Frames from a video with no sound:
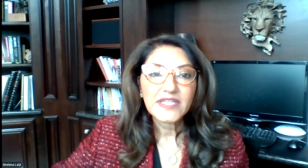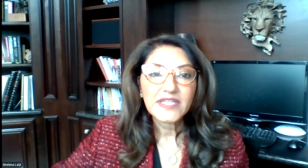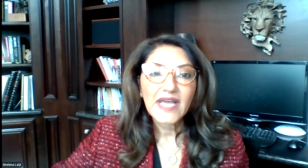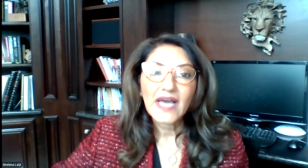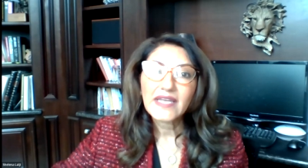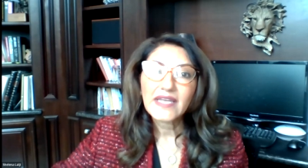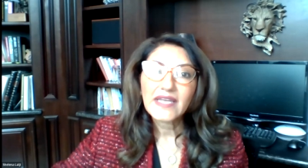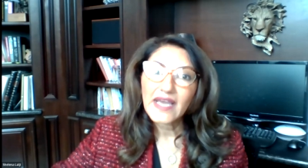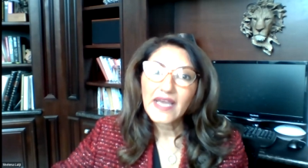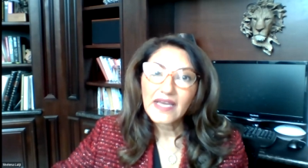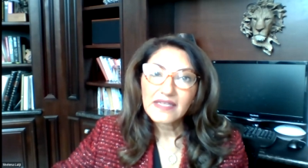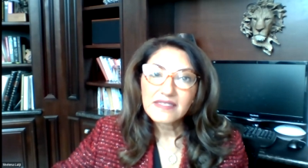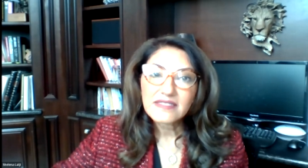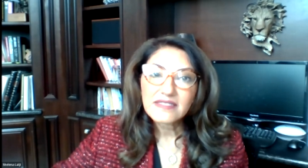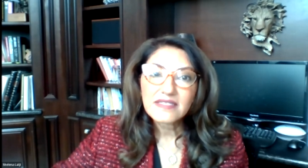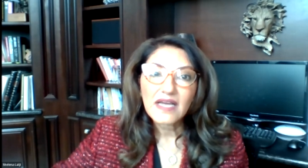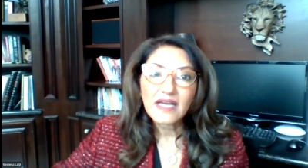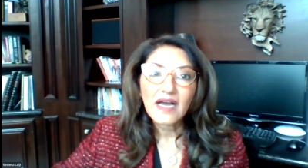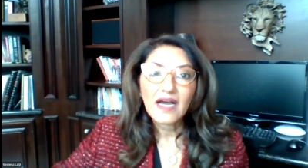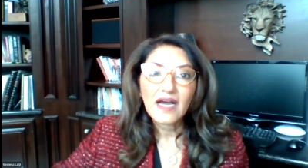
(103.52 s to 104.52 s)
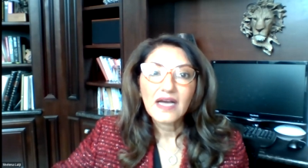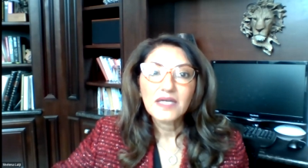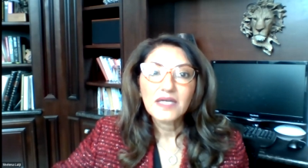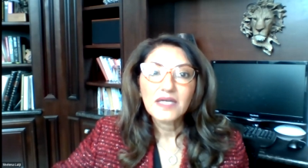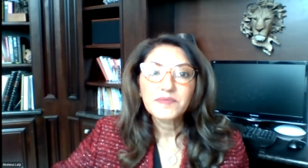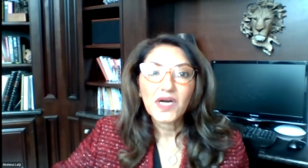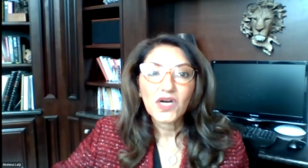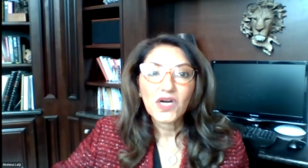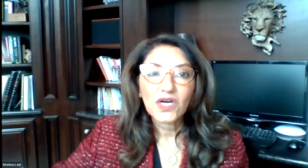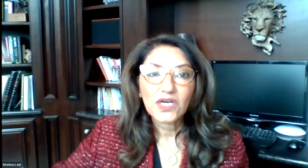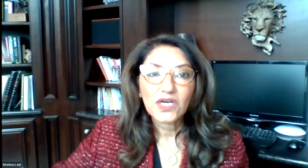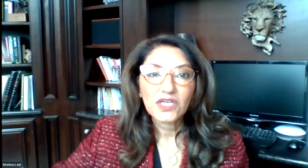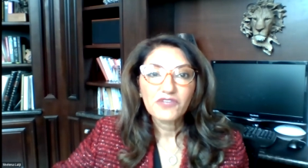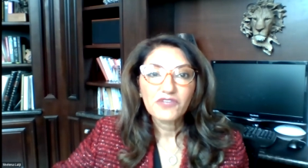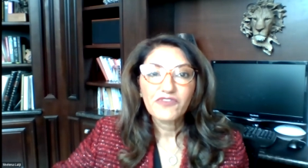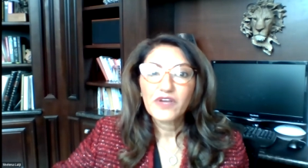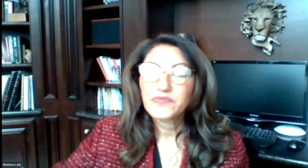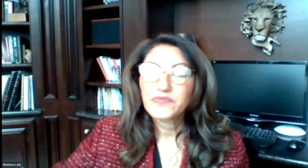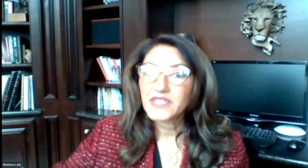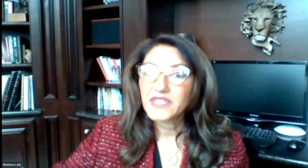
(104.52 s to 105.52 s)
To that end, um,
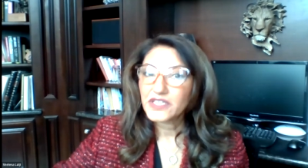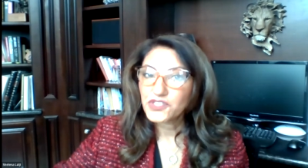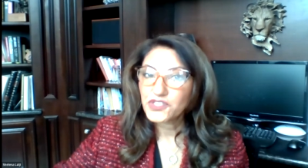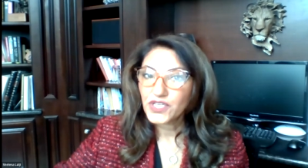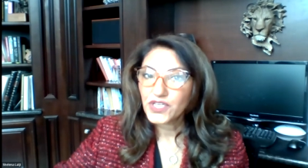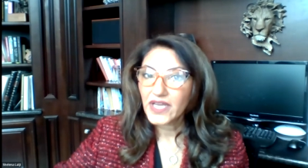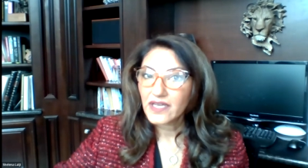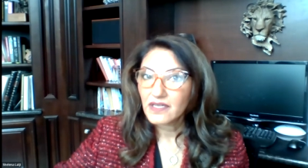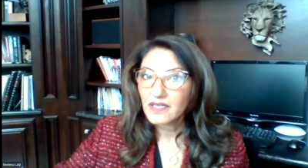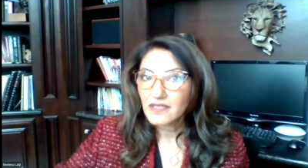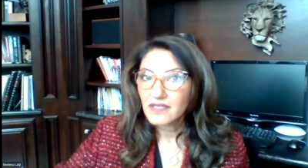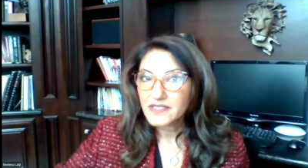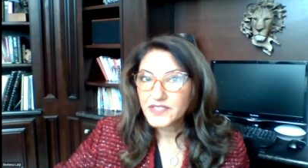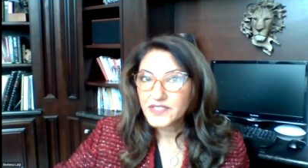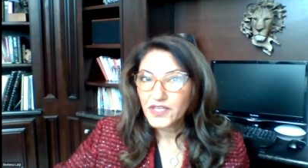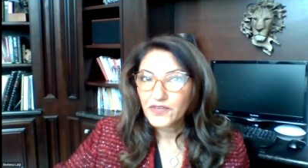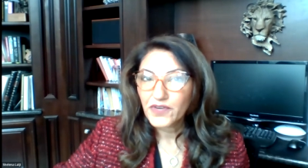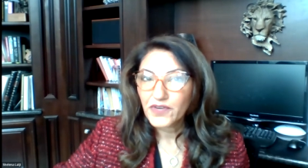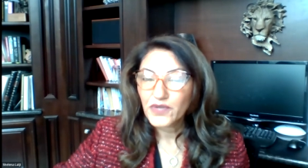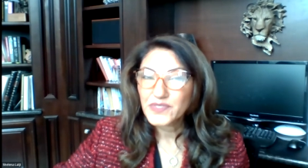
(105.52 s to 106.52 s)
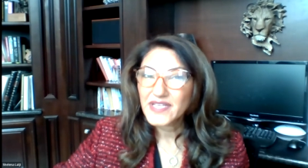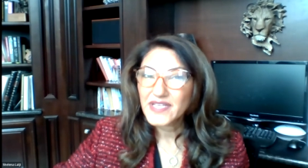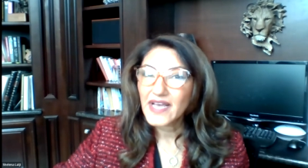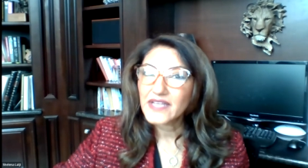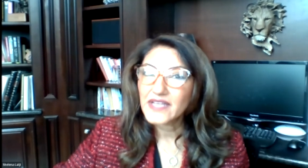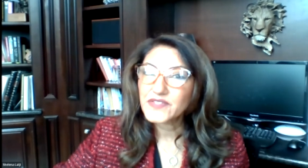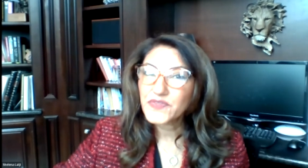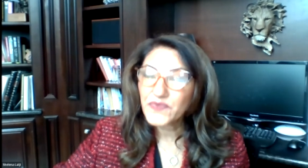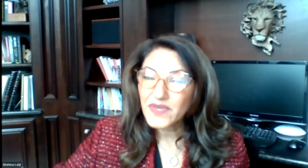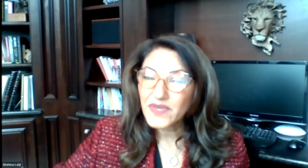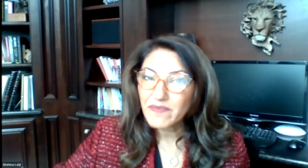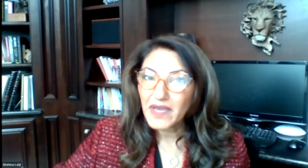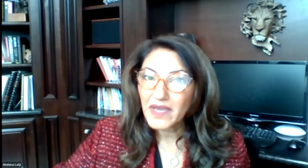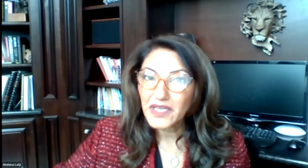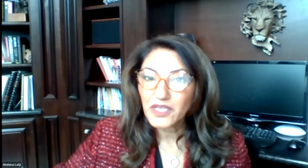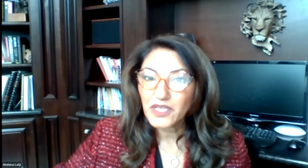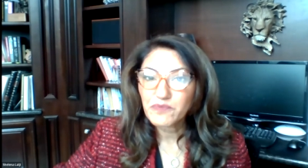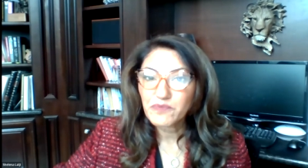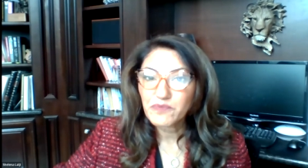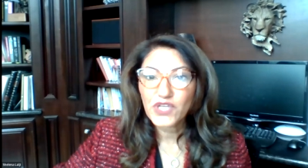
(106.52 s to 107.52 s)
our foundation, ALS Heroes, has three
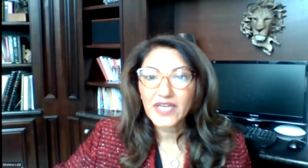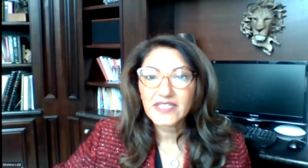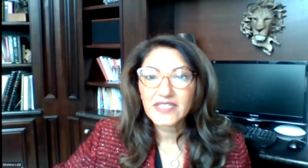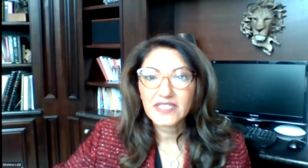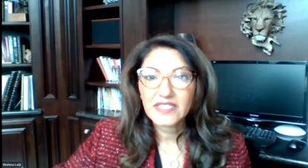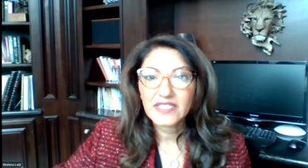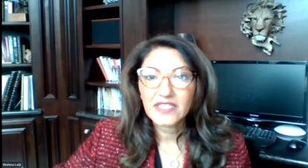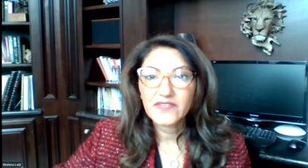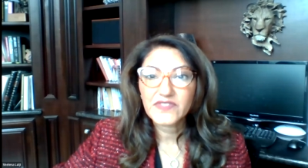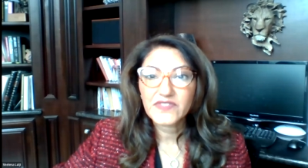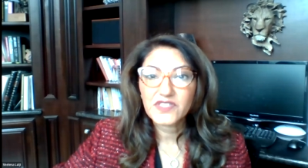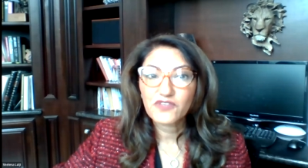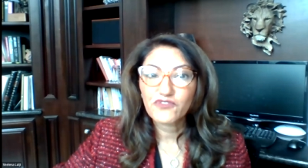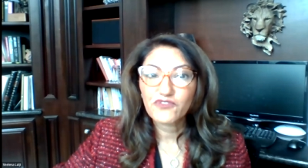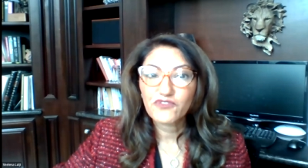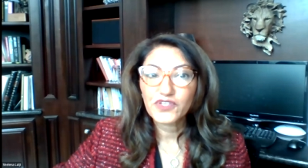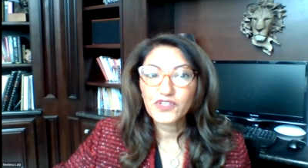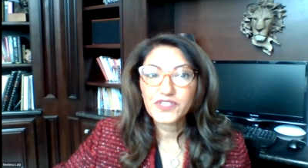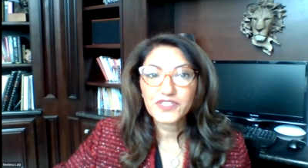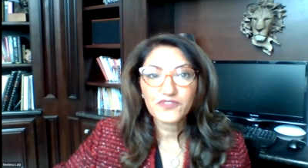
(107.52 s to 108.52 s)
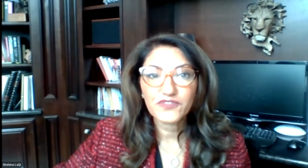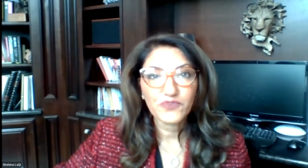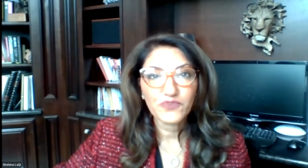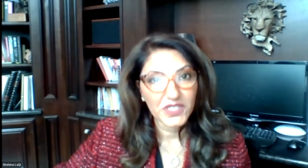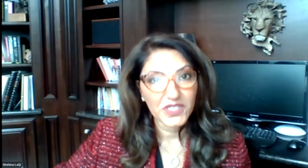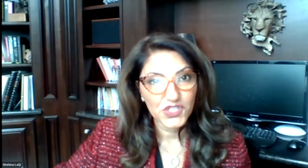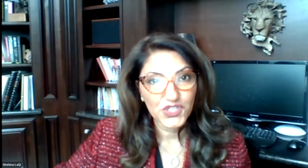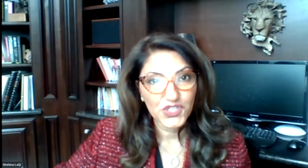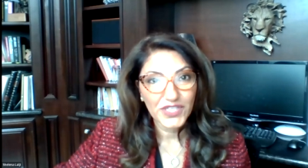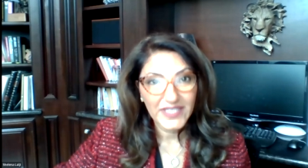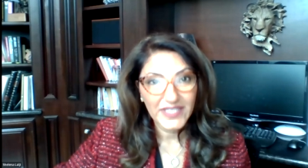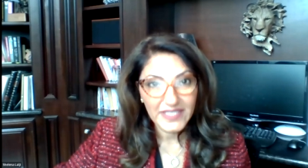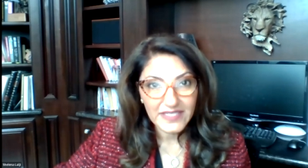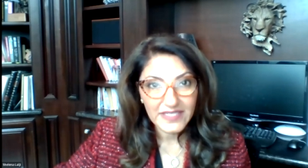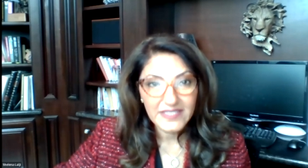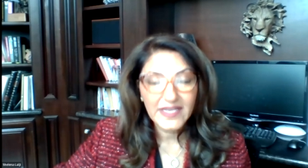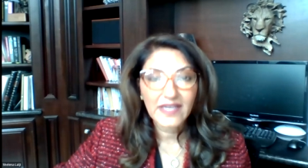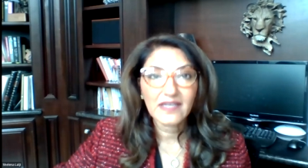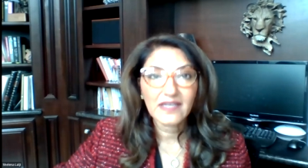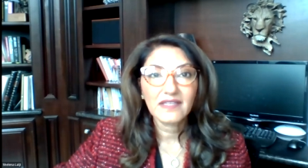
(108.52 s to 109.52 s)
main objectives, the first of which
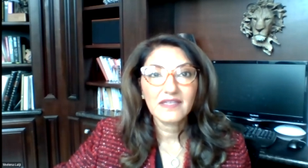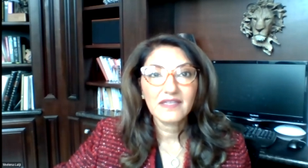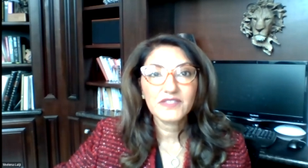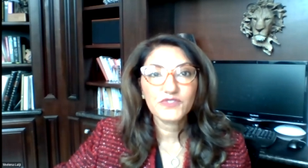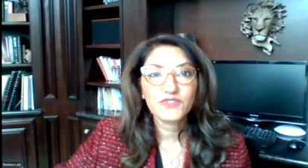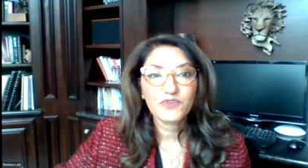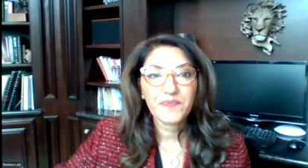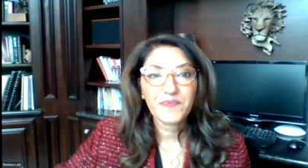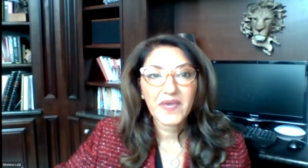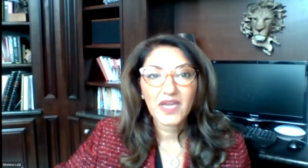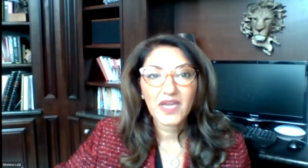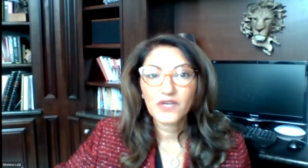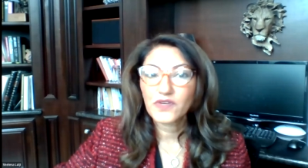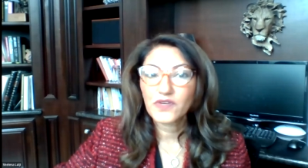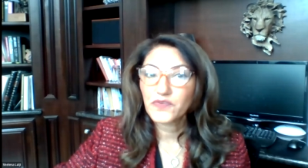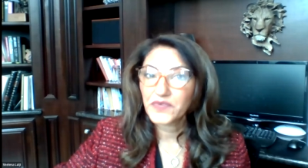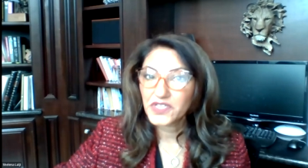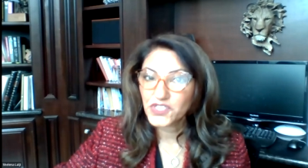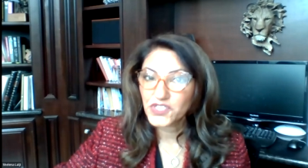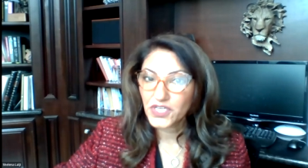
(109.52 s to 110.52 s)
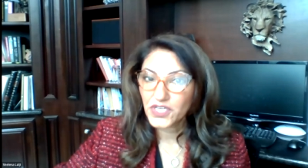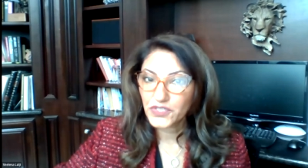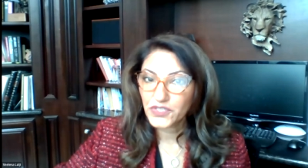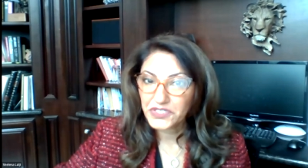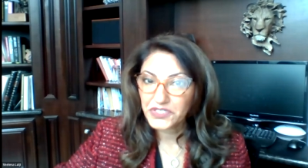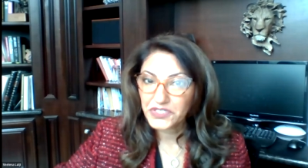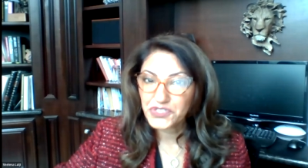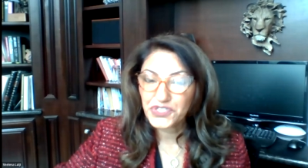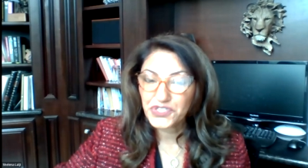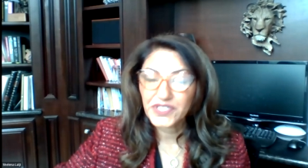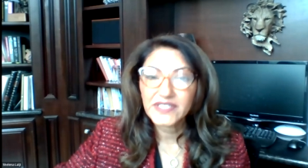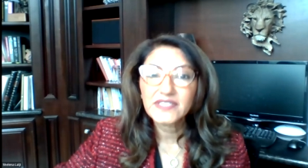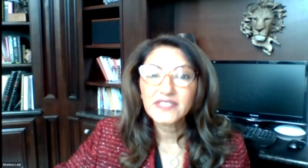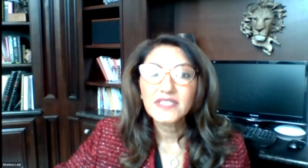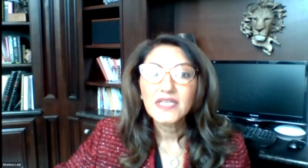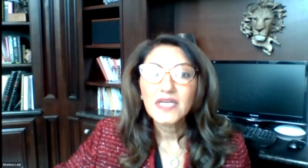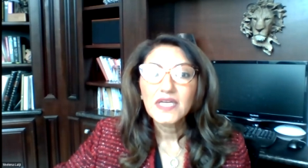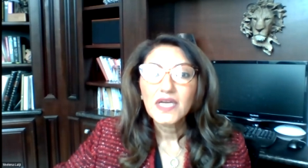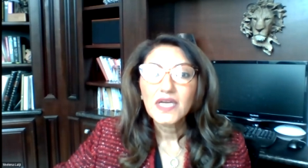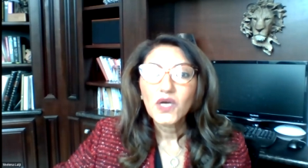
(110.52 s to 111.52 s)
is ALS repair and
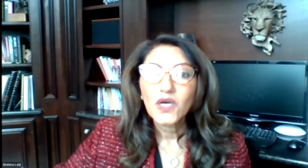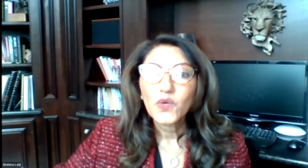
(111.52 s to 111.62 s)
regeneration,